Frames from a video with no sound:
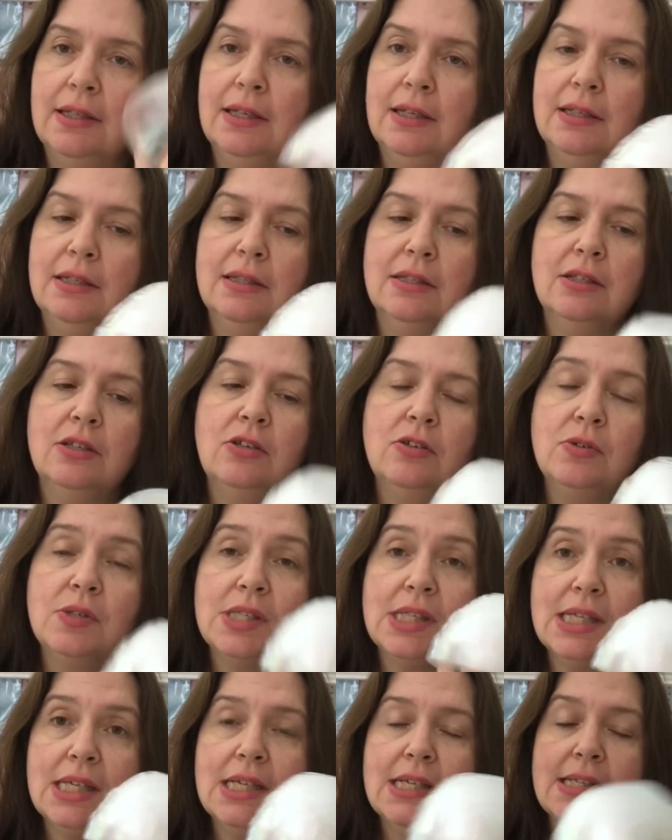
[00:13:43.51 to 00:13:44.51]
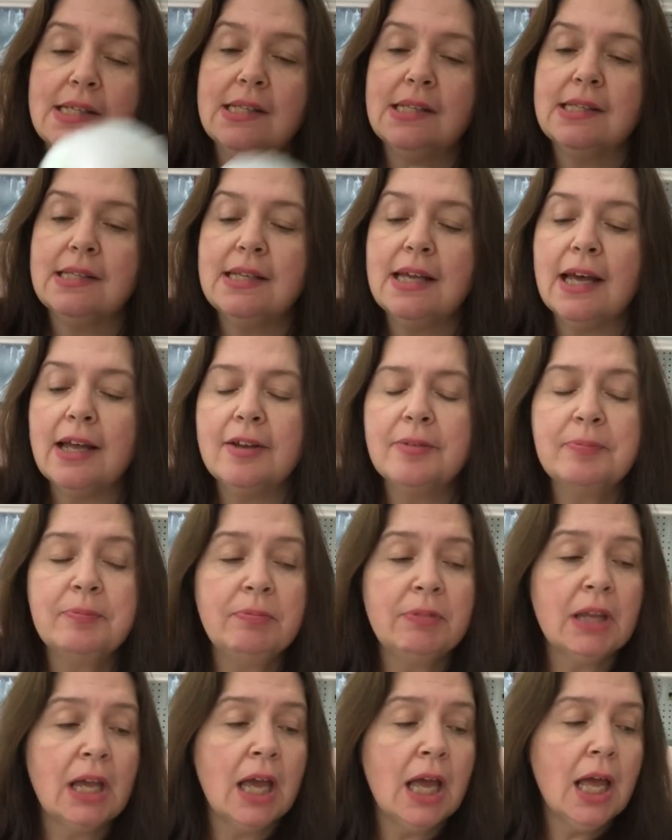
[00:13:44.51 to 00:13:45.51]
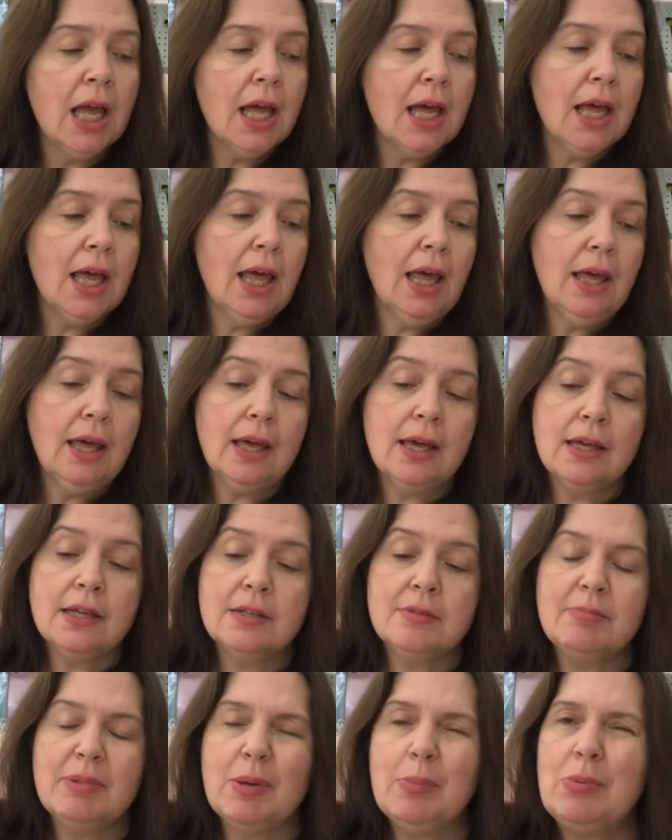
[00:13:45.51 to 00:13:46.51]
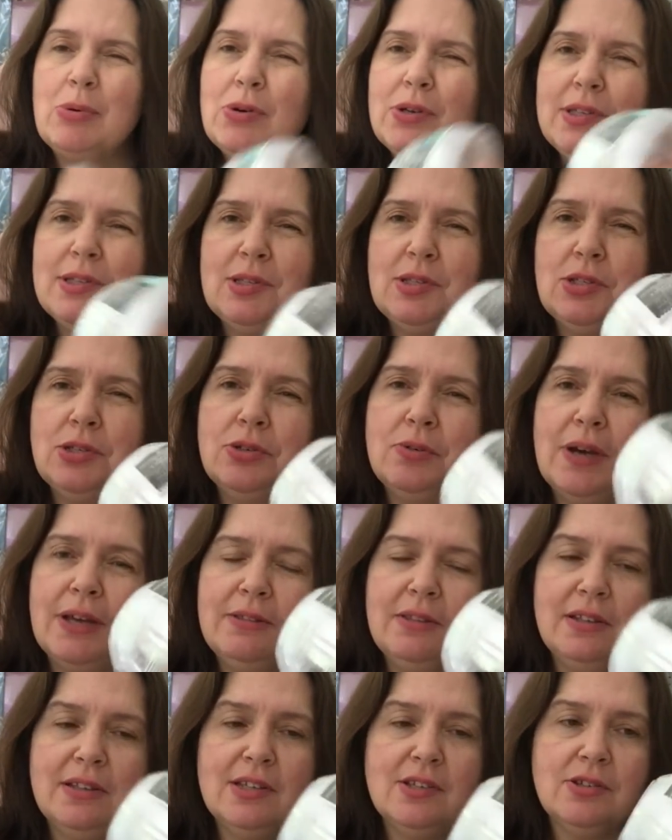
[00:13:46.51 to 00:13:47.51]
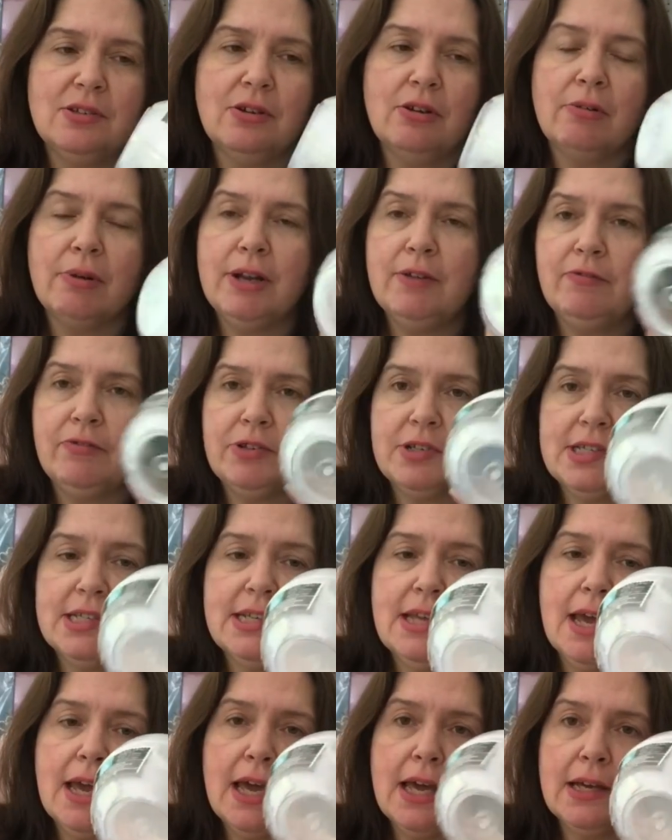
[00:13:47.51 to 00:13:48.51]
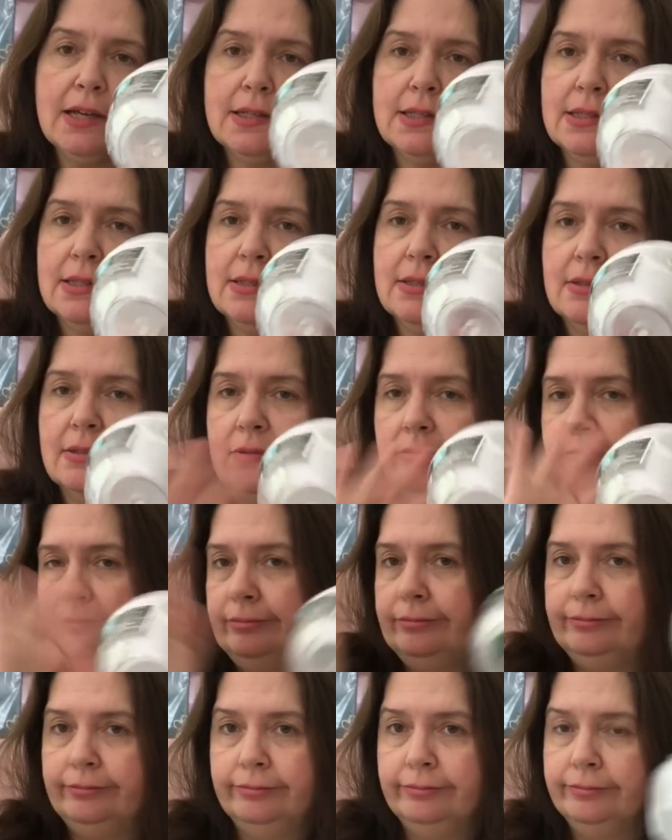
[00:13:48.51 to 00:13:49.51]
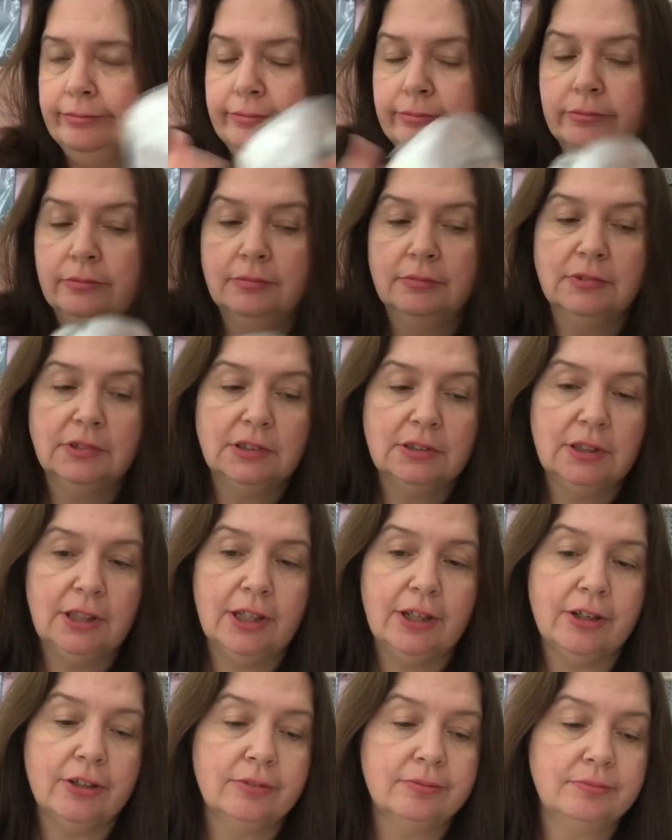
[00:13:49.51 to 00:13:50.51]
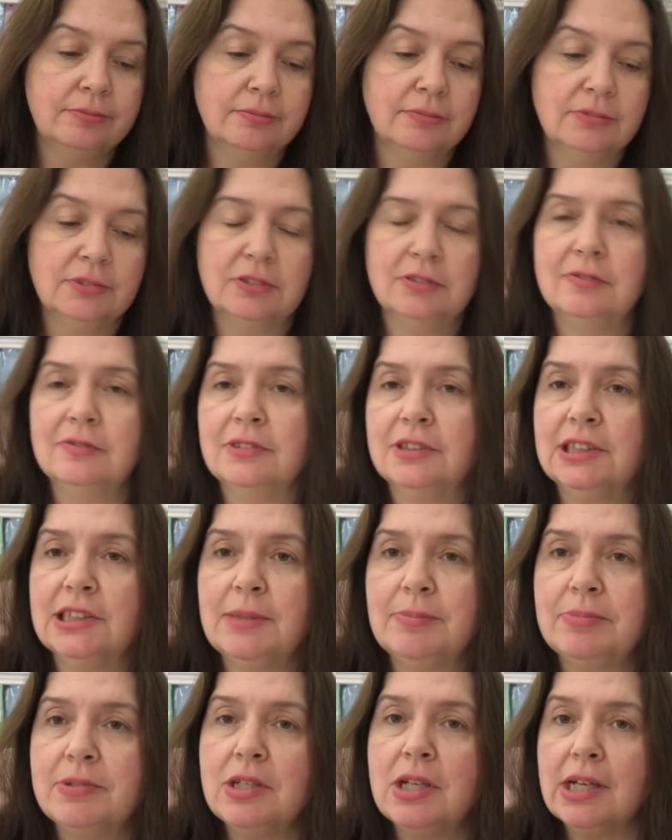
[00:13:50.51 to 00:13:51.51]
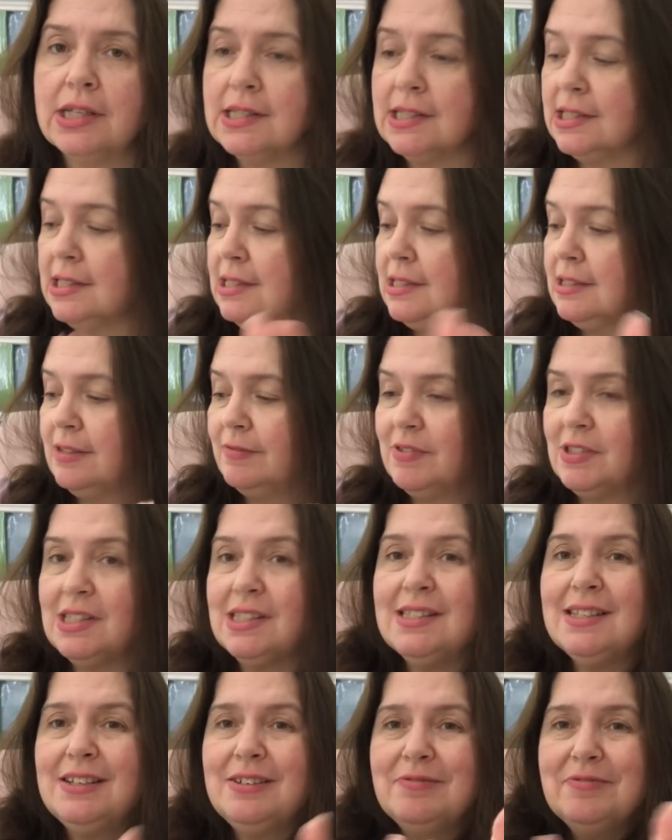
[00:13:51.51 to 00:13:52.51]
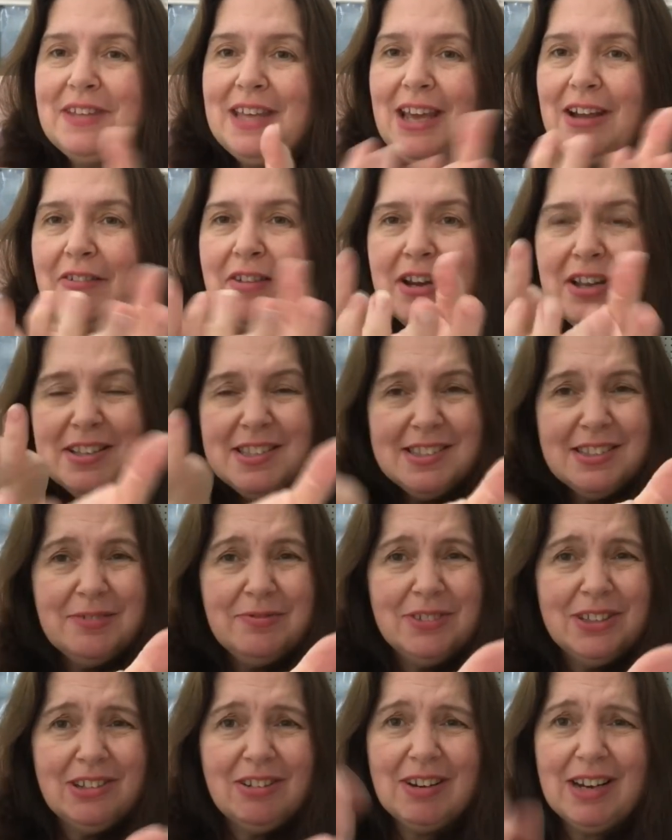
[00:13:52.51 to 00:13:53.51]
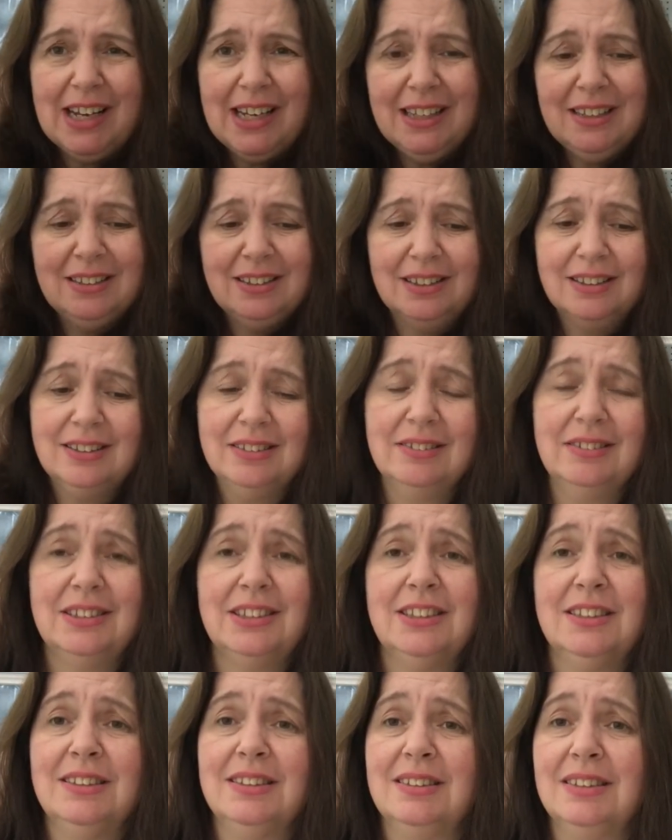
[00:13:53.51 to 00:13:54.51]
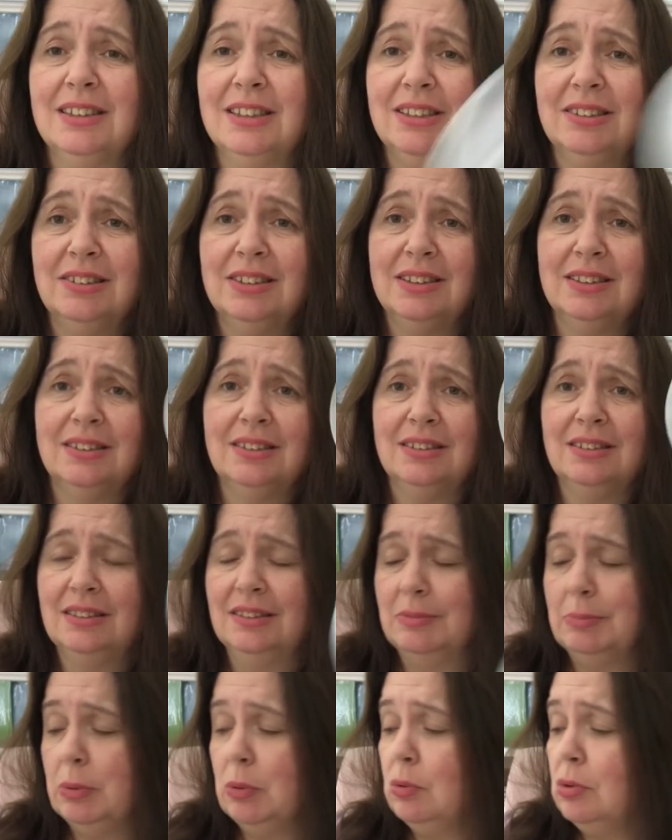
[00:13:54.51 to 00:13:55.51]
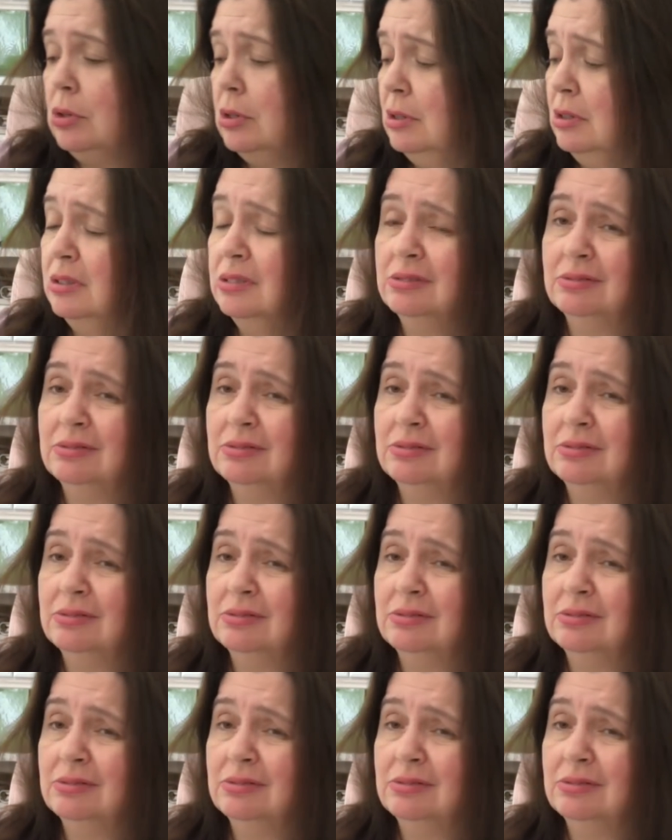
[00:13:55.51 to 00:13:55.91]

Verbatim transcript: Get, use these instead. And my boys too, I think these are great for snacks, you know, some nuts and stuff, instead of carrying stuff in your hand, you know, just use the bowl.